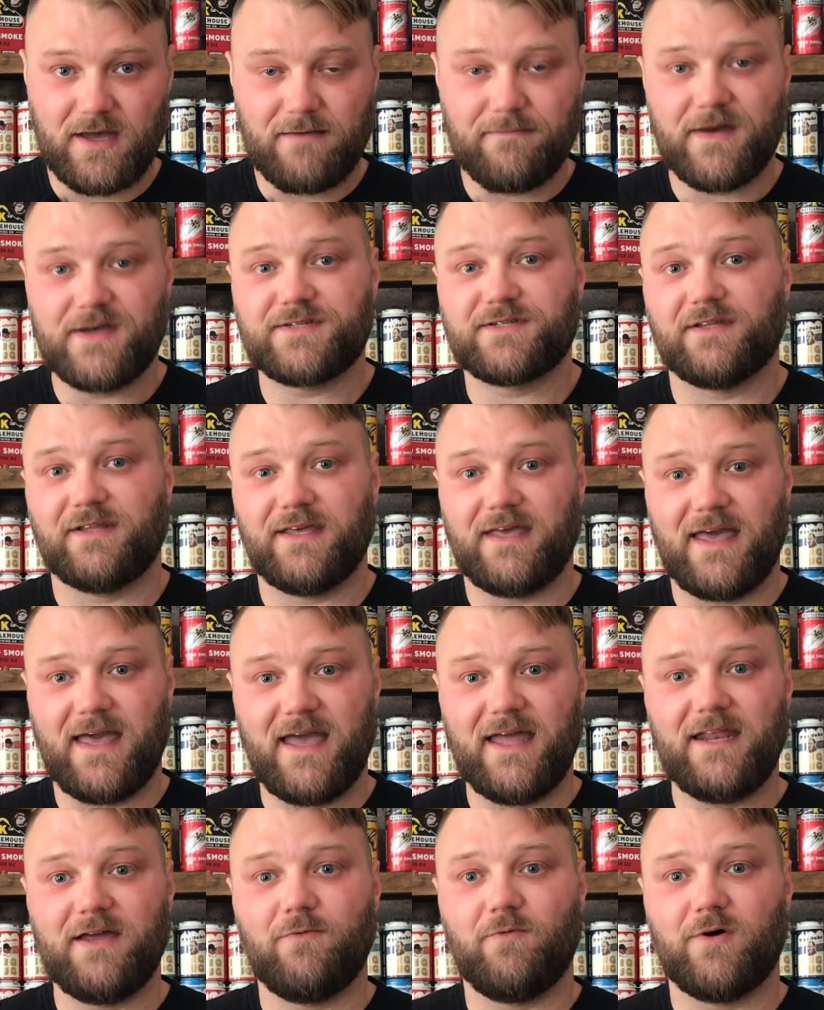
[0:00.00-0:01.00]
basically
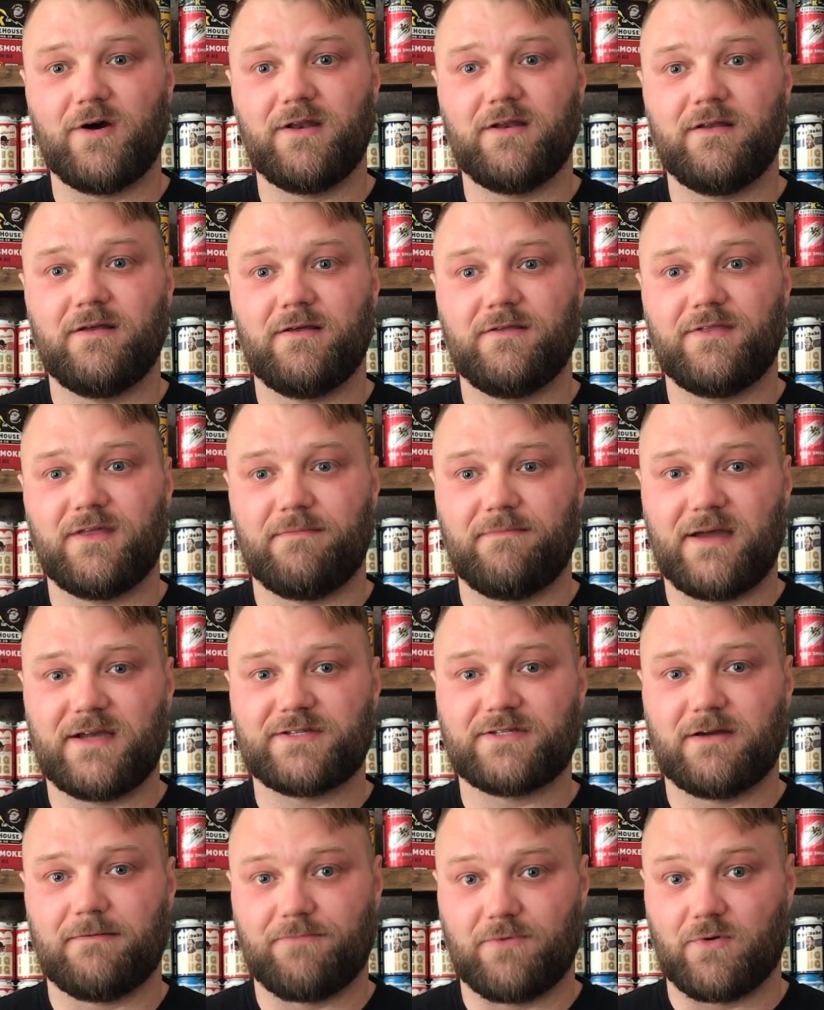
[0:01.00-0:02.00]
anyone that
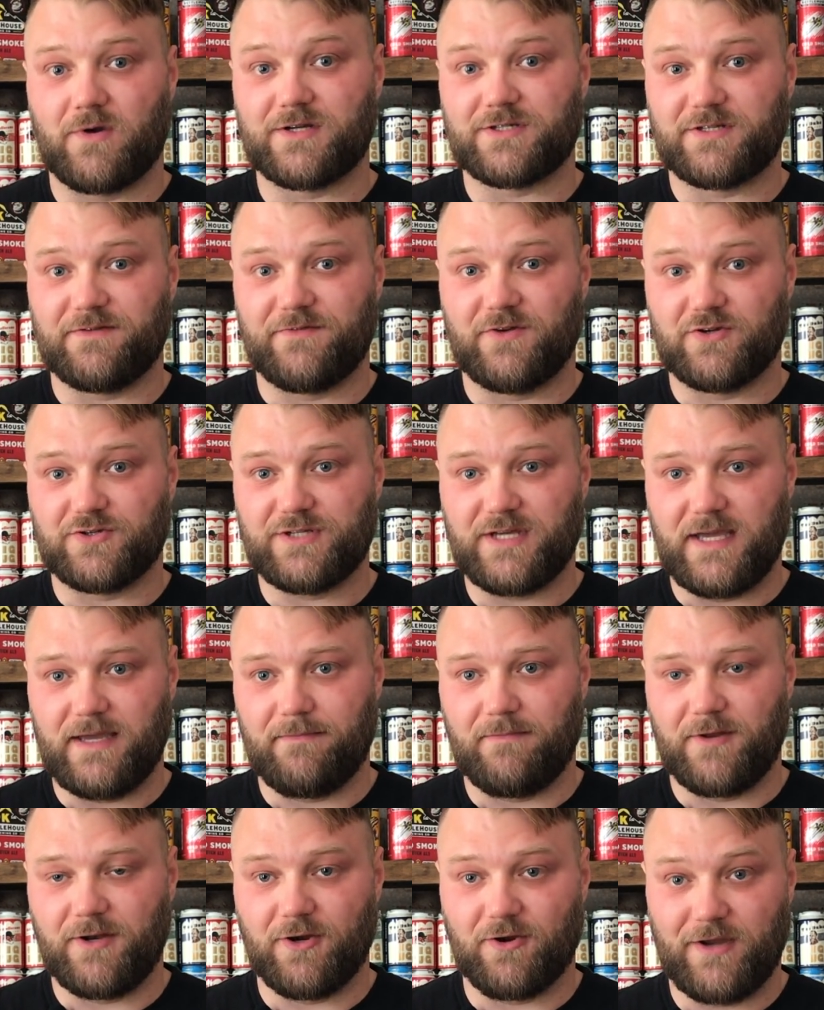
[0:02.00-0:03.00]
makes up the rest of your team
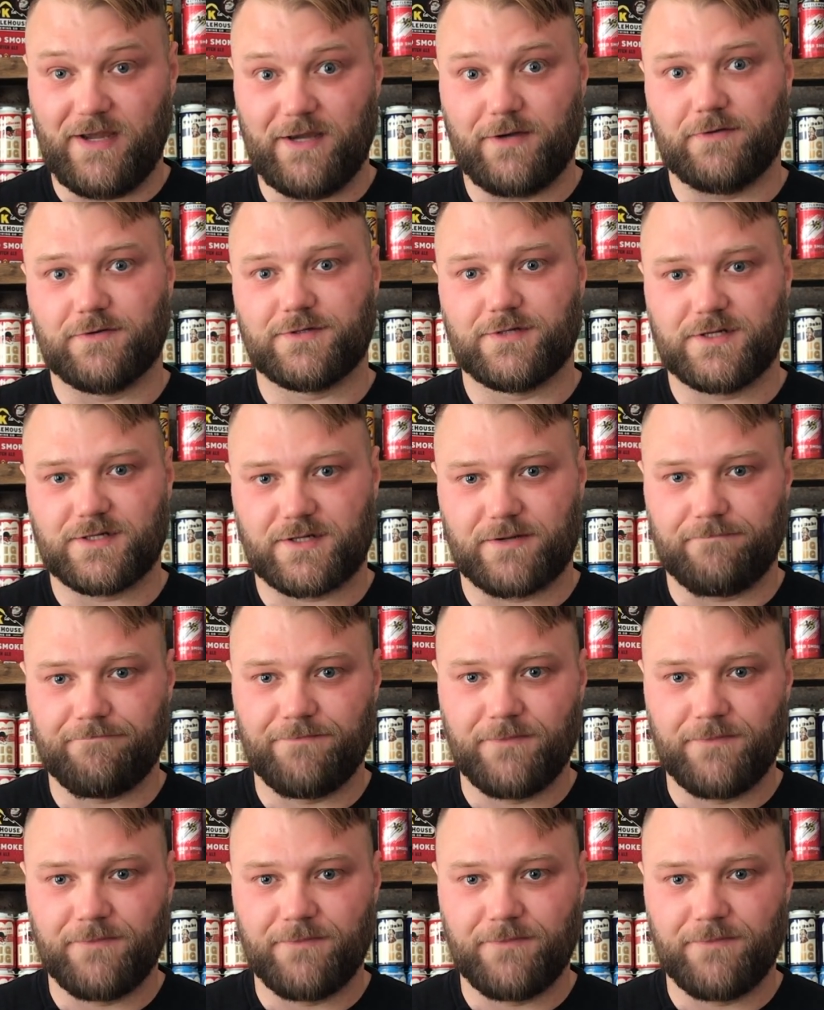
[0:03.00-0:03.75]
and your ecosystem.